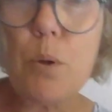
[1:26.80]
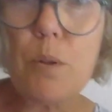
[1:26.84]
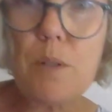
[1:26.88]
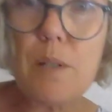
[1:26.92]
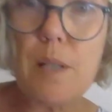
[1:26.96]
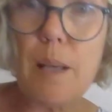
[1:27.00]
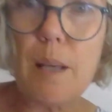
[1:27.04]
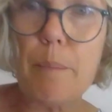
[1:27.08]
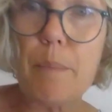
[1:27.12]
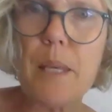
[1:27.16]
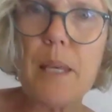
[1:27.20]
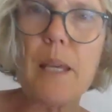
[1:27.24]
put
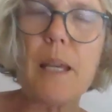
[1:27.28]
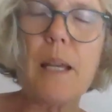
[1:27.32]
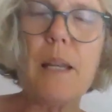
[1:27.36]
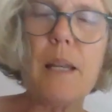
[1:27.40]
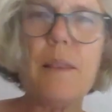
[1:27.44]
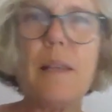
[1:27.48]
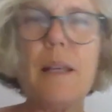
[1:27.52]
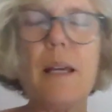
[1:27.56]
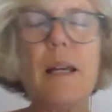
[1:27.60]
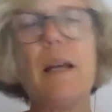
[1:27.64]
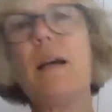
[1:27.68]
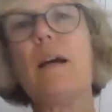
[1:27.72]
something
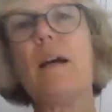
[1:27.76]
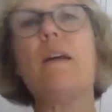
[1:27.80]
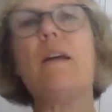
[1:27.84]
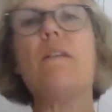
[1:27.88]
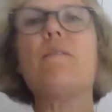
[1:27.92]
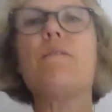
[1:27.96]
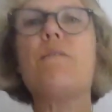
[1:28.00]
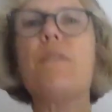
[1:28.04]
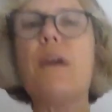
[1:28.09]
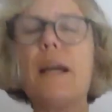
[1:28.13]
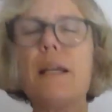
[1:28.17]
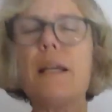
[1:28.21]
in there
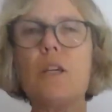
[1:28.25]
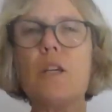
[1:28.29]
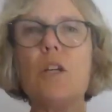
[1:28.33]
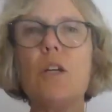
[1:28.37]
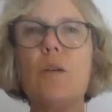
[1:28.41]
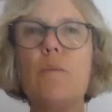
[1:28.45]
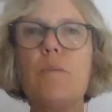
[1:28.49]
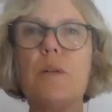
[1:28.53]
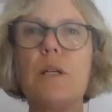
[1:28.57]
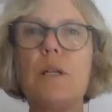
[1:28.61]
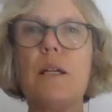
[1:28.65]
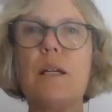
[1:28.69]
and
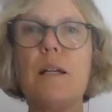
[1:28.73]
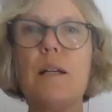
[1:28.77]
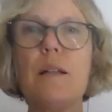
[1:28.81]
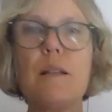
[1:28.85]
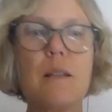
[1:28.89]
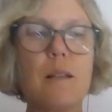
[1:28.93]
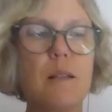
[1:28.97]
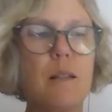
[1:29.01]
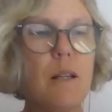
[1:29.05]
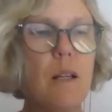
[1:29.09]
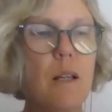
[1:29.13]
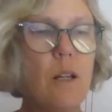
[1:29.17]
vacuumed
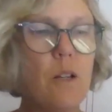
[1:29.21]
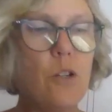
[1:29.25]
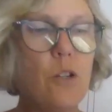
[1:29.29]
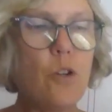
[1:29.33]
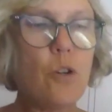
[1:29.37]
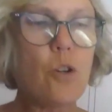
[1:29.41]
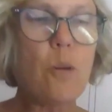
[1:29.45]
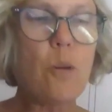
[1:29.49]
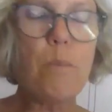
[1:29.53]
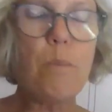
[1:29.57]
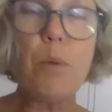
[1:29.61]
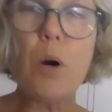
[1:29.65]
it,
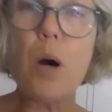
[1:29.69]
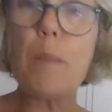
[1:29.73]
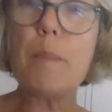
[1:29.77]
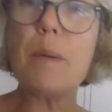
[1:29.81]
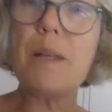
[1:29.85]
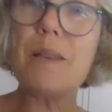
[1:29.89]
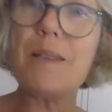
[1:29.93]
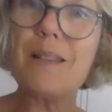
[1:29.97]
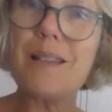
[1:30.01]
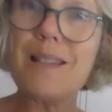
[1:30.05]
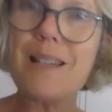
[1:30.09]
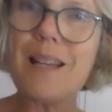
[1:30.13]
you can
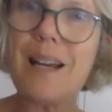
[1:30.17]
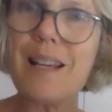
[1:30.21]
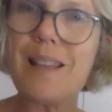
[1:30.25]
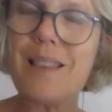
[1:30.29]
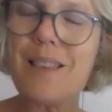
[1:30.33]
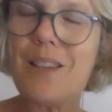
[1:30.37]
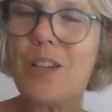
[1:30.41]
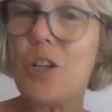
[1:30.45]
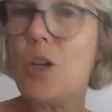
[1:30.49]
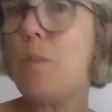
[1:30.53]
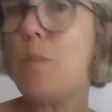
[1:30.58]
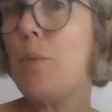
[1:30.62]
pop in the
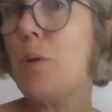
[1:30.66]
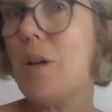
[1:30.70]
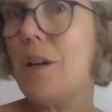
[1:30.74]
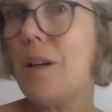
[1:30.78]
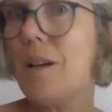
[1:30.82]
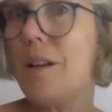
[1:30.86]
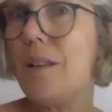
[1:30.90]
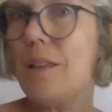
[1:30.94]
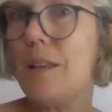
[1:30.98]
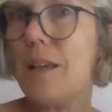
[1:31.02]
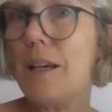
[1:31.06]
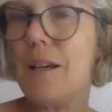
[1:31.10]
date that you put
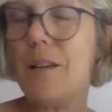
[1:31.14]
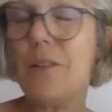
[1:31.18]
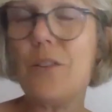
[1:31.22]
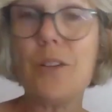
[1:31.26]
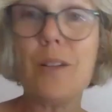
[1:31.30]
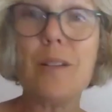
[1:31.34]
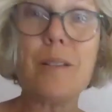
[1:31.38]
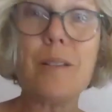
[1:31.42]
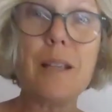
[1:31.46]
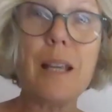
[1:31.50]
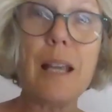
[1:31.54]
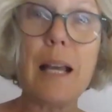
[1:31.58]
it in there and
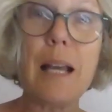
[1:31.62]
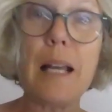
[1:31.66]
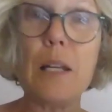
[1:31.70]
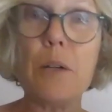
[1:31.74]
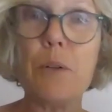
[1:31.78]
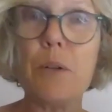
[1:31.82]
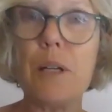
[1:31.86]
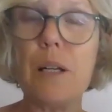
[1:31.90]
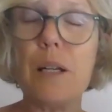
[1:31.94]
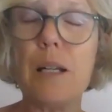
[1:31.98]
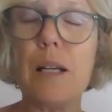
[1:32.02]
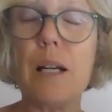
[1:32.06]
just see how
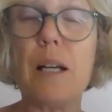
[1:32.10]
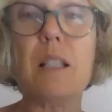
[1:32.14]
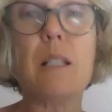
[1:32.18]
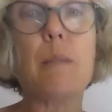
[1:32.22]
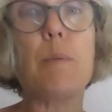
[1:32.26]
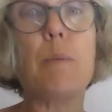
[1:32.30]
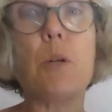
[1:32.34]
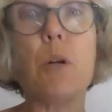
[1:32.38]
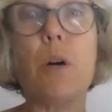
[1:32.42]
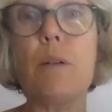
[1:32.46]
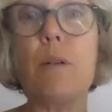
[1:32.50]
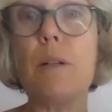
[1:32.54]
long it
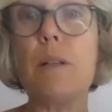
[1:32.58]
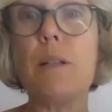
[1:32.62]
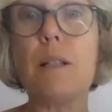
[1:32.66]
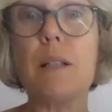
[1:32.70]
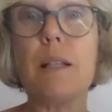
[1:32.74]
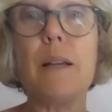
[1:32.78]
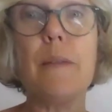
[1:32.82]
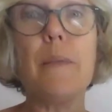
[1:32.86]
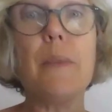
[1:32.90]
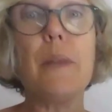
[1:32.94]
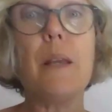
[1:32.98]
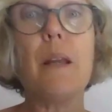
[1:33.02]
lasts. But
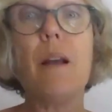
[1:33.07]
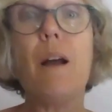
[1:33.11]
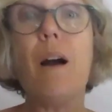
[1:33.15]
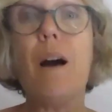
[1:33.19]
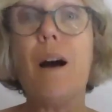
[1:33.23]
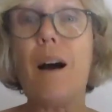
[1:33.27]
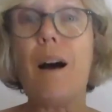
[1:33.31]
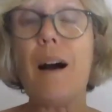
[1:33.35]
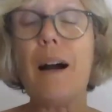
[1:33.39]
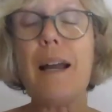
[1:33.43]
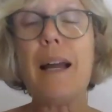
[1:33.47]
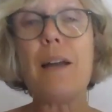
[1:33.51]
honestly,
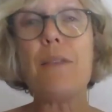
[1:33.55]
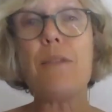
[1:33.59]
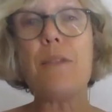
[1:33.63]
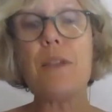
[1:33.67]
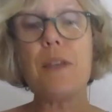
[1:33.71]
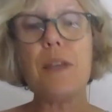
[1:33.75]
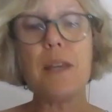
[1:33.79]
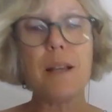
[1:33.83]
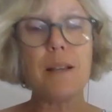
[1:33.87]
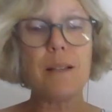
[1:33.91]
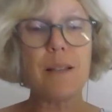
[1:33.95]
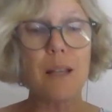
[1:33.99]
I had
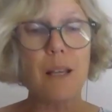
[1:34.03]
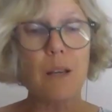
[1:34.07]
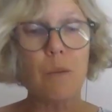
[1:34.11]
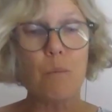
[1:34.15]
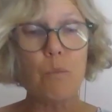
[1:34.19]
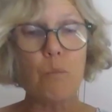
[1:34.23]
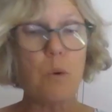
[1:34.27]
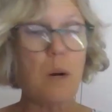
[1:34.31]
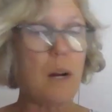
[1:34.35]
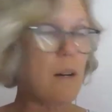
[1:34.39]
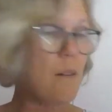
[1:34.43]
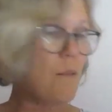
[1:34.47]
things
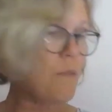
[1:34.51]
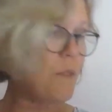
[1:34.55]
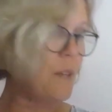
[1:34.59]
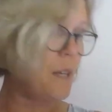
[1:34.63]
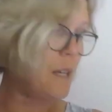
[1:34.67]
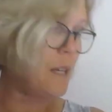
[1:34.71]
in one of